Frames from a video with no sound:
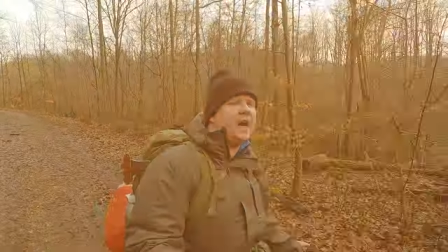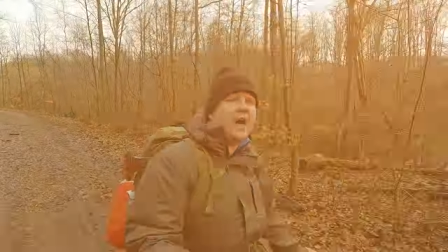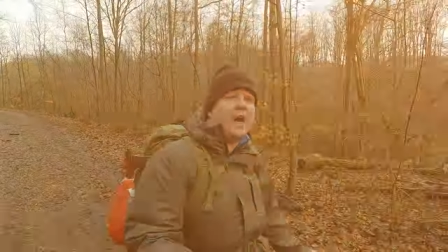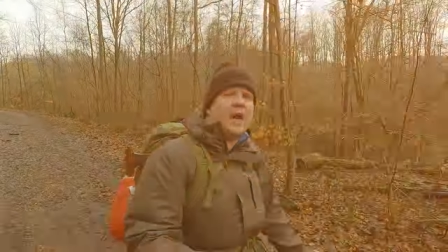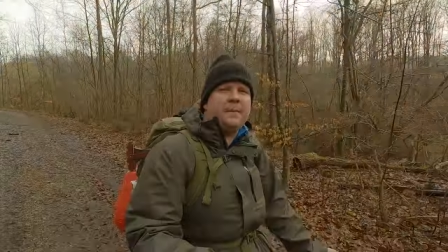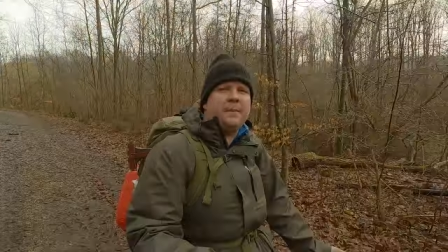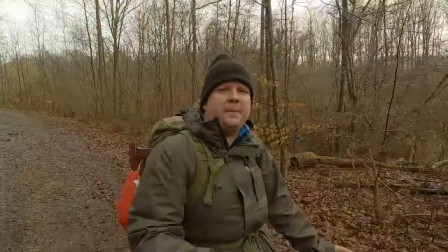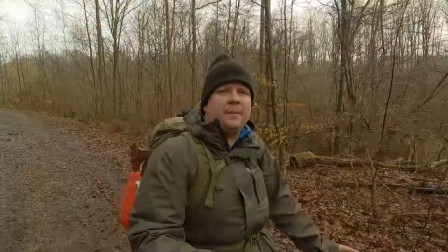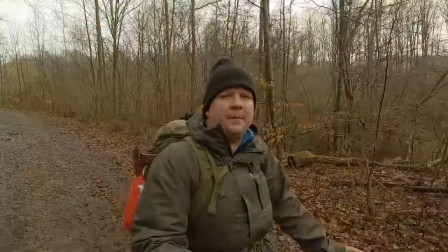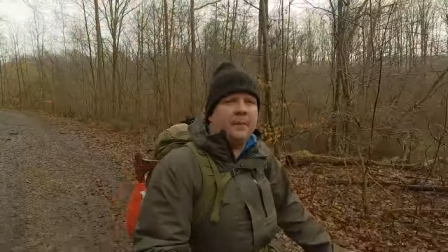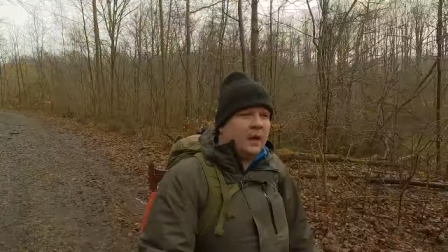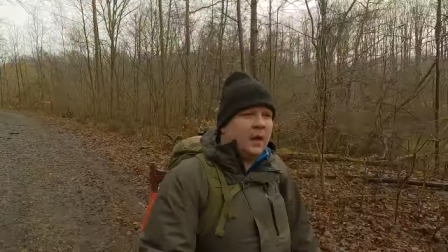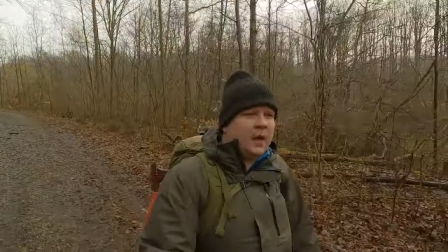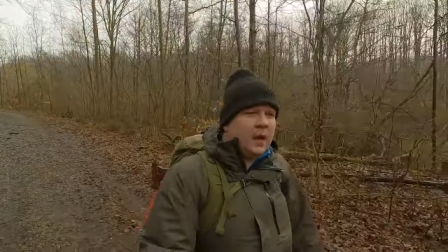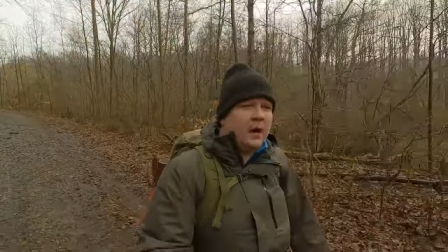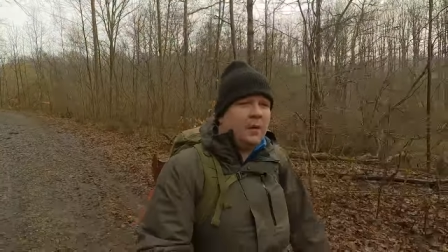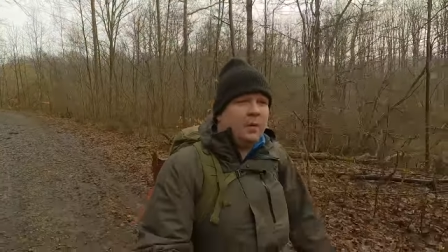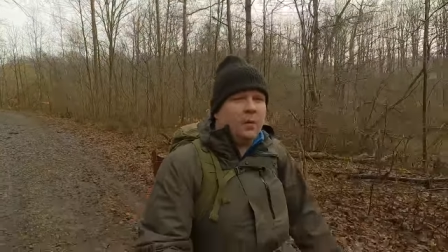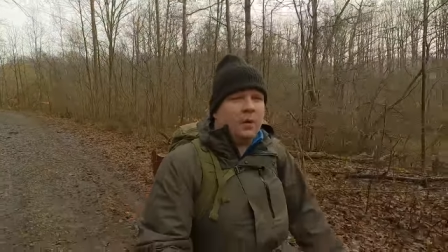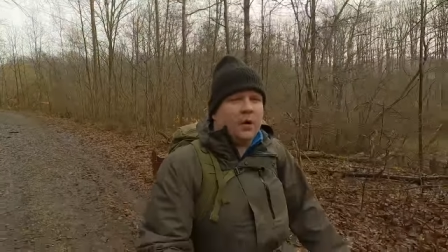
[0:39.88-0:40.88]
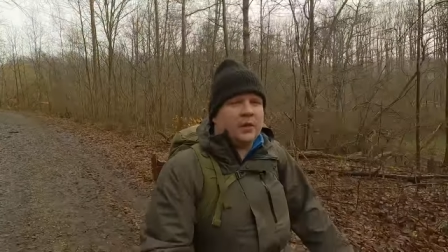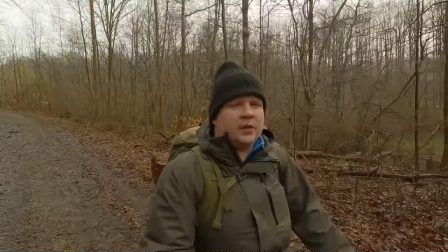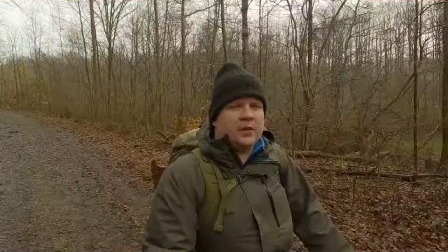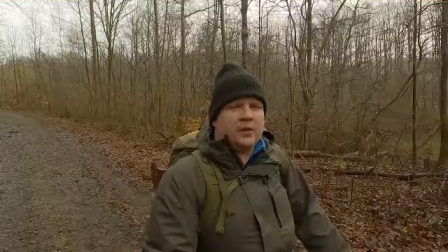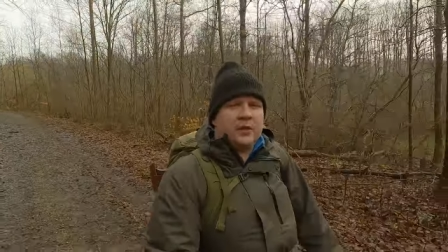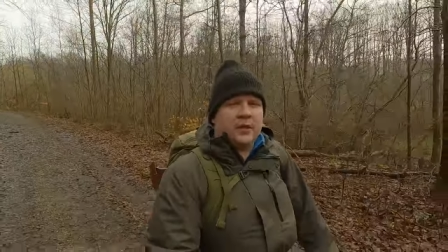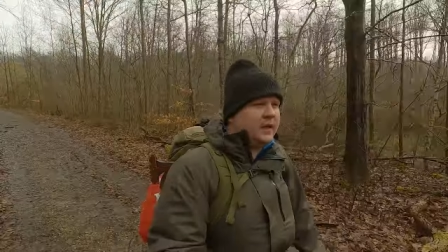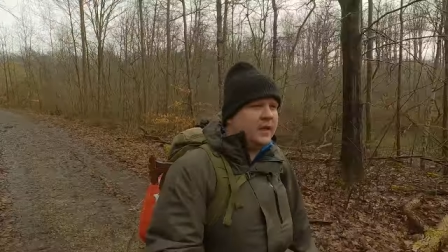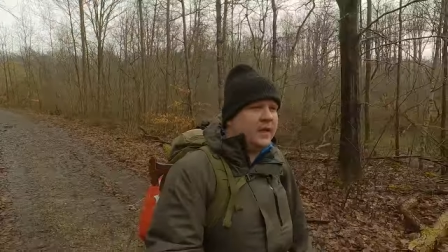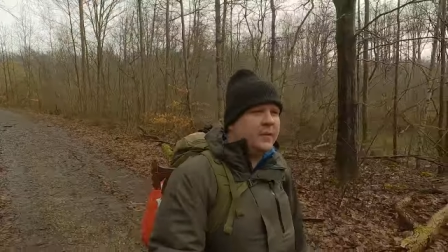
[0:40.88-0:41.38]
time I was
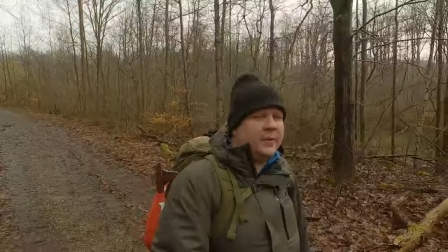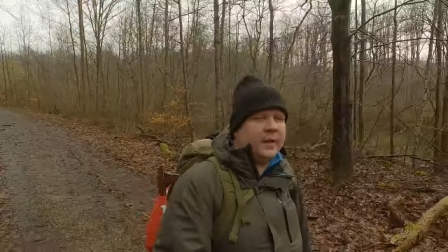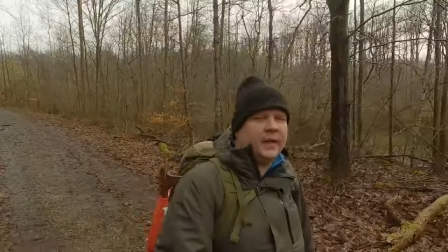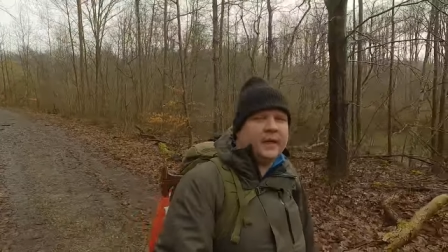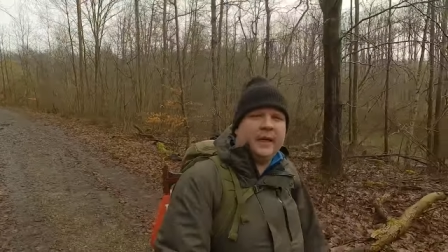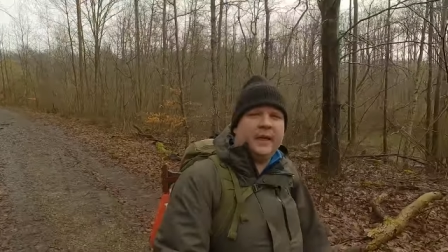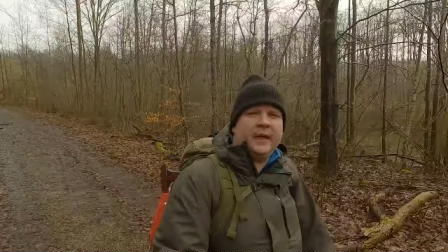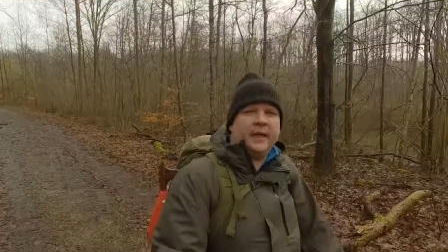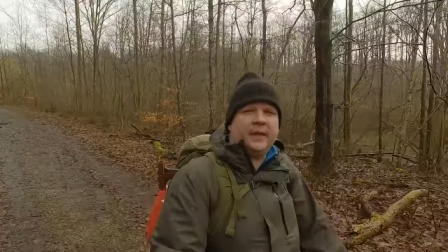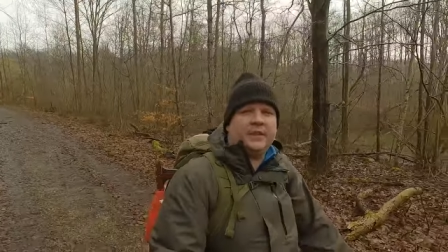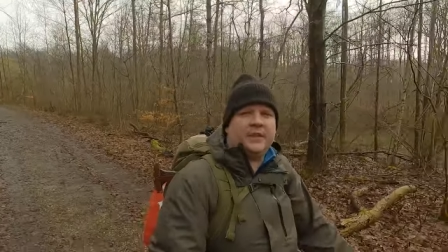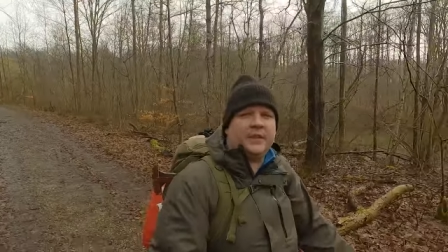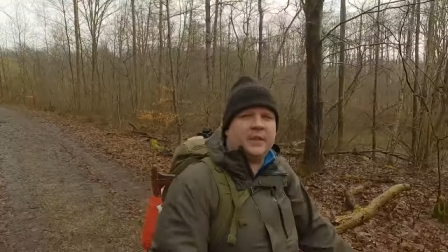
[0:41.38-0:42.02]
sleeping in the